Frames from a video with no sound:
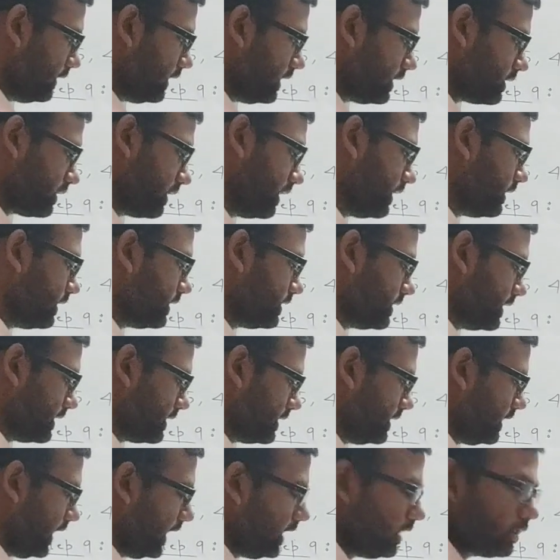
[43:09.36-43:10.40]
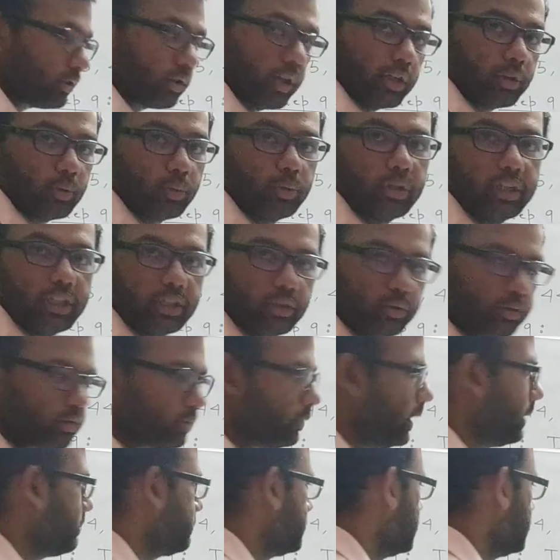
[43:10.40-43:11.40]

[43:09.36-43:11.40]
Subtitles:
is greater than 69, so I don't need to swap.